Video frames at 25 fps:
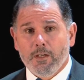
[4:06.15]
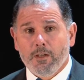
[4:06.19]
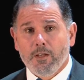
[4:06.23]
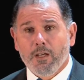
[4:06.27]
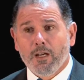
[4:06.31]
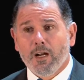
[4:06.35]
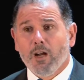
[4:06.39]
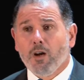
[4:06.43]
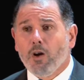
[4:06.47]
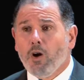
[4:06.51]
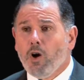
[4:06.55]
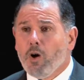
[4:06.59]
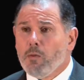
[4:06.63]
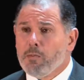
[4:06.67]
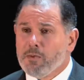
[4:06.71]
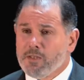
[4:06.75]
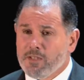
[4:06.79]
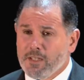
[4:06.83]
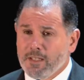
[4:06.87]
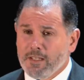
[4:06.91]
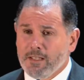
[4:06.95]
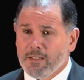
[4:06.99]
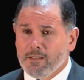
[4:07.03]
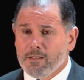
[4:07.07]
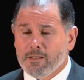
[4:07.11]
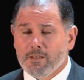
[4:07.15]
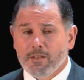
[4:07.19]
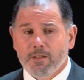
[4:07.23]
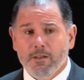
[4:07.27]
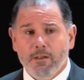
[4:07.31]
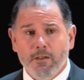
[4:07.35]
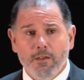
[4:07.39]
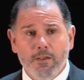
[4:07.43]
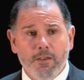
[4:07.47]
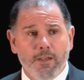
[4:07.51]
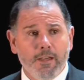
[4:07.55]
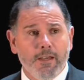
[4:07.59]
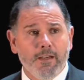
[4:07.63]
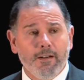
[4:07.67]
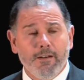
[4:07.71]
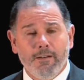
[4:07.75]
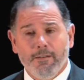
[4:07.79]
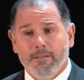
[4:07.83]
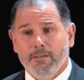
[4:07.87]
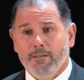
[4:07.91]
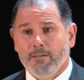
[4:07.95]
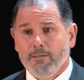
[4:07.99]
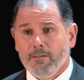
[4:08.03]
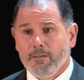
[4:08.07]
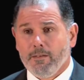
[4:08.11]
There are obstacles there
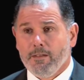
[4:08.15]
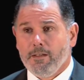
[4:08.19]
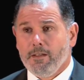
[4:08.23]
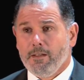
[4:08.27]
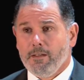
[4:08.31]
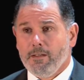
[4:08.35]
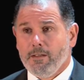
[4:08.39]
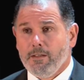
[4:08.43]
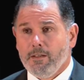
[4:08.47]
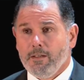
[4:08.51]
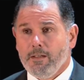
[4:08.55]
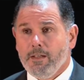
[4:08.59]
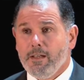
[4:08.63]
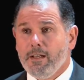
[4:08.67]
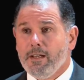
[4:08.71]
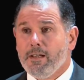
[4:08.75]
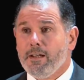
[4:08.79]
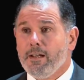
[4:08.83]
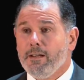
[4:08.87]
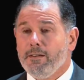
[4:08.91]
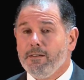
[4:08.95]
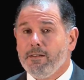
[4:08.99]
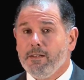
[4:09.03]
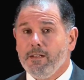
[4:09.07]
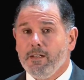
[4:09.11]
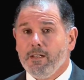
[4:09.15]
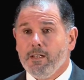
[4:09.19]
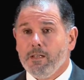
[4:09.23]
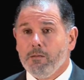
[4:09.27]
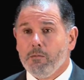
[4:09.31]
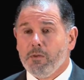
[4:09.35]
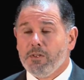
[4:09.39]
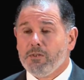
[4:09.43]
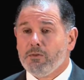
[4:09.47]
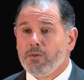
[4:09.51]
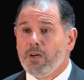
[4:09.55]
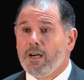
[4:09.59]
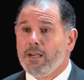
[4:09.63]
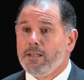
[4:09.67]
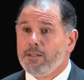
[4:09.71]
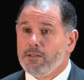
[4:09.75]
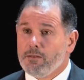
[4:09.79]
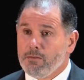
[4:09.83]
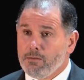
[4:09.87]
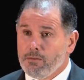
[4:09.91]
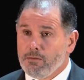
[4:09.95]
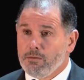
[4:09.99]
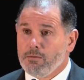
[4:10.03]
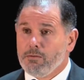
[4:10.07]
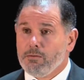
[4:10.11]
and here and we try
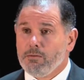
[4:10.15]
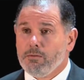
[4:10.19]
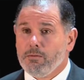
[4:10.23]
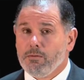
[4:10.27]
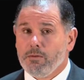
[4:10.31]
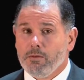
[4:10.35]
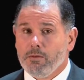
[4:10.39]
to